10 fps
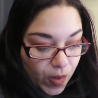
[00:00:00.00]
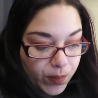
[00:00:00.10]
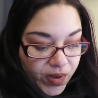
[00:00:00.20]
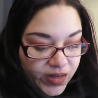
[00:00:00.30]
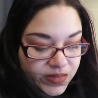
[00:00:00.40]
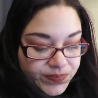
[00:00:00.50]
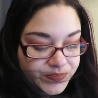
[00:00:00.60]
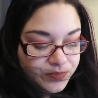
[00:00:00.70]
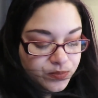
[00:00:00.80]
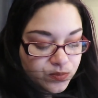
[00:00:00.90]
but
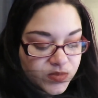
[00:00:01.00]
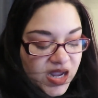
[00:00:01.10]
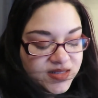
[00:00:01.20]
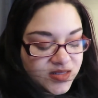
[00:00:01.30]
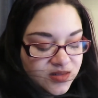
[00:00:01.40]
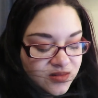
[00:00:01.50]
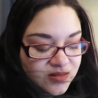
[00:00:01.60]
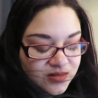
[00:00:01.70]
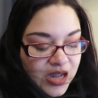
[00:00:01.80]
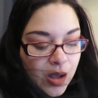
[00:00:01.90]
I didn't
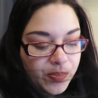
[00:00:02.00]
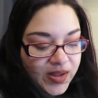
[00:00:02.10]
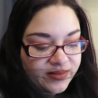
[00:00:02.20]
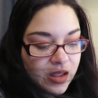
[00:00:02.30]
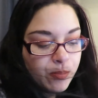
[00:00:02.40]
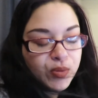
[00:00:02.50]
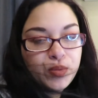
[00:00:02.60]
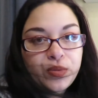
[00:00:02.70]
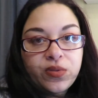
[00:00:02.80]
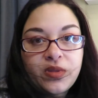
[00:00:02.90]
stop at that
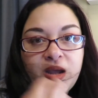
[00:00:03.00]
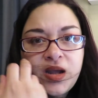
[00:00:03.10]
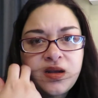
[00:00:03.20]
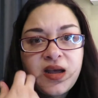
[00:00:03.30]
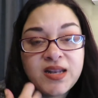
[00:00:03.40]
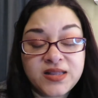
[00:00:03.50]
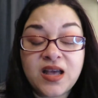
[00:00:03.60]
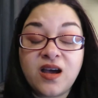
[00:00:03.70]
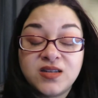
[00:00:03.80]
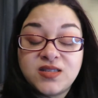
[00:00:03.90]
booth, uh, at um,
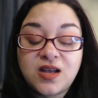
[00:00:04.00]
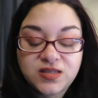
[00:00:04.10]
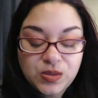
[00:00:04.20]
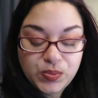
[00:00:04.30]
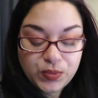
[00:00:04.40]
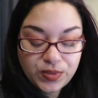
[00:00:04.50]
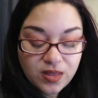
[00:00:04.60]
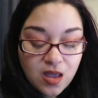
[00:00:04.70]
the Anastasia booth.